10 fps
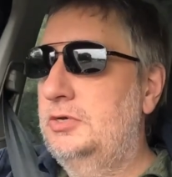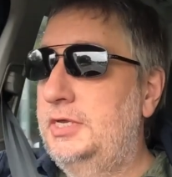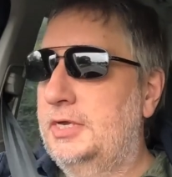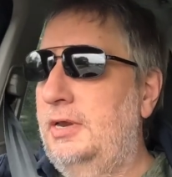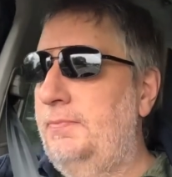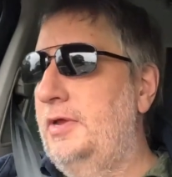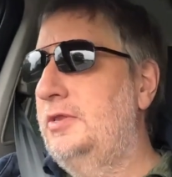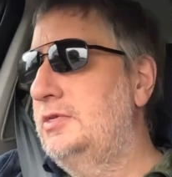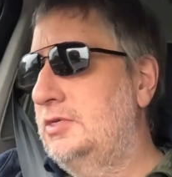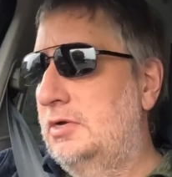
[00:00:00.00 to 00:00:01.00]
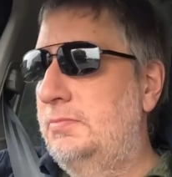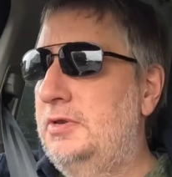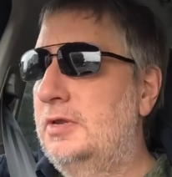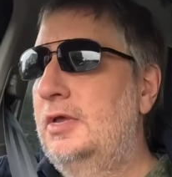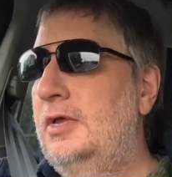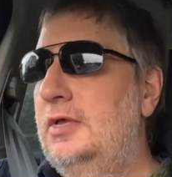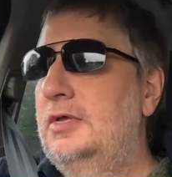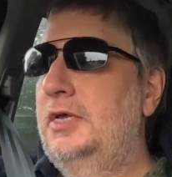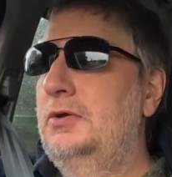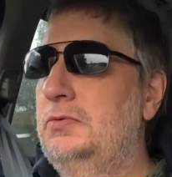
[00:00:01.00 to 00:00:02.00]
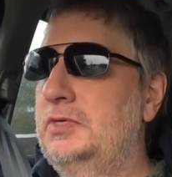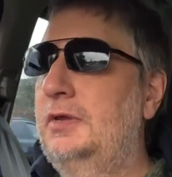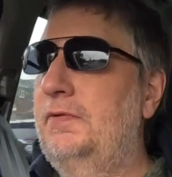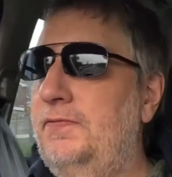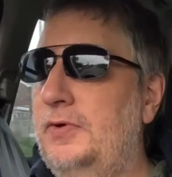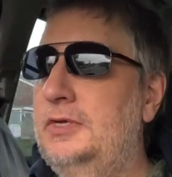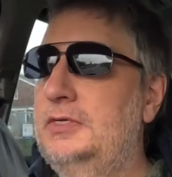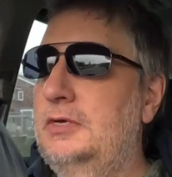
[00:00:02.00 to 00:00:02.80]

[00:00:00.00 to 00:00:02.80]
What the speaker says: I did clip it in this time and it all seemed fine,